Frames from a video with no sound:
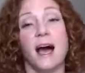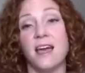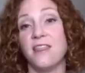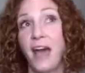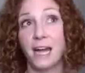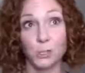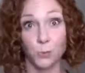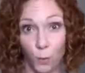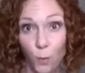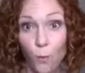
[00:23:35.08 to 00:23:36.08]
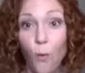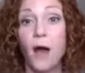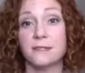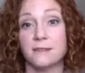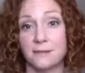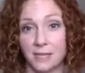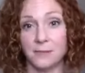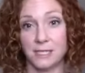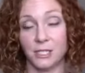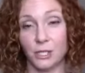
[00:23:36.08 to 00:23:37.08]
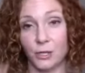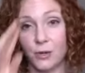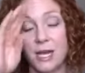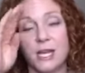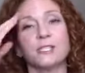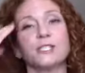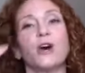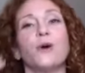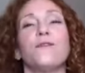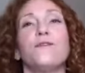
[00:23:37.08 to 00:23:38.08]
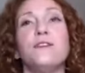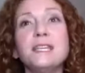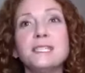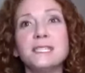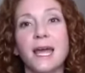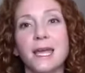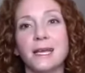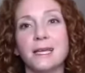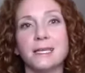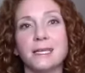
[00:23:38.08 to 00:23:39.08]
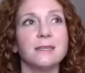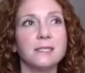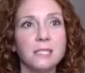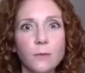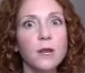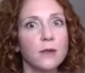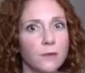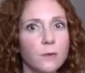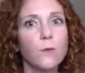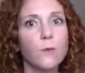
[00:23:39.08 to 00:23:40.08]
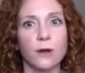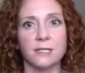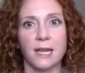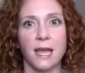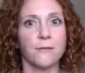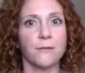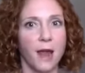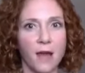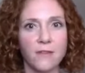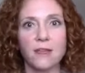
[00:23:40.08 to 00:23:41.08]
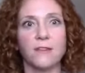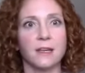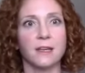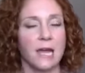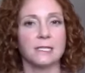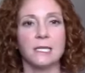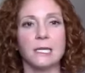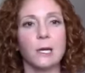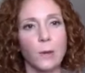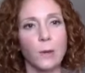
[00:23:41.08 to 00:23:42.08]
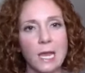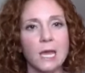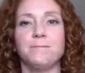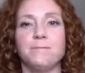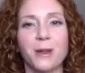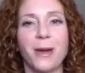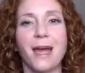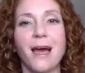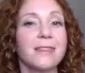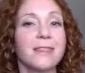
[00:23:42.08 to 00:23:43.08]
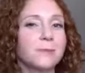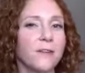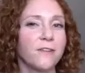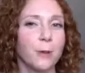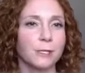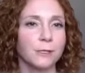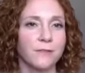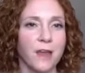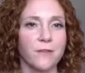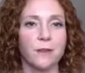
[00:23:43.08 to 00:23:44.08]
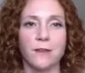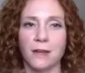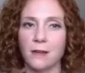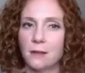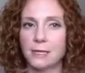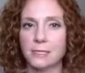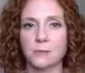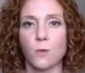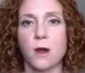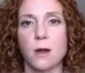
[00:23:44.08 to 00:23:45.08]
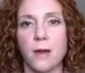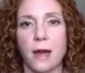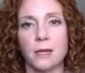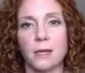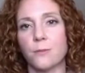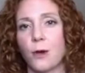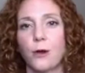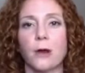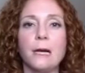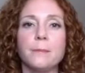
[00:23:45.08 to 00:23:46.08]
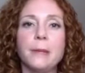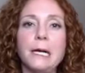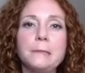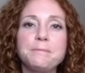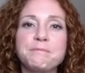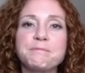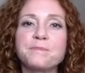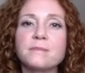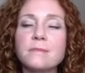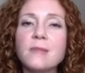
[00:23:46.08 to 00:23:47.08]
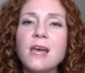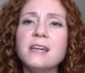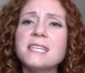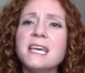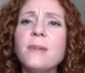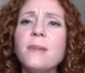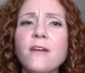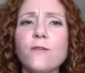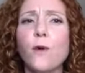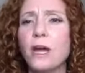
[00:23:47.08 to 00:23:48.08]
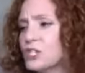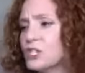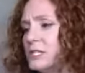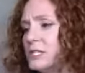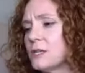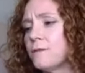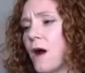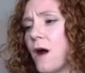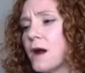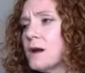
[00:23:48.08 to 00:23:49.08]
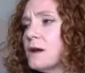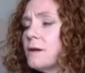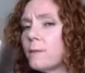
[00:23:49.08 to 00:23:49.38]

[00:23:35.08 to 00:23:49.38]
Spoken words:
That's what we want them to do. So feast day is somewhat of a reward day for having a fantastic week. So anyway, that's my personal favorite. And you find out lots more about it in the program. And does anybody have questions so far?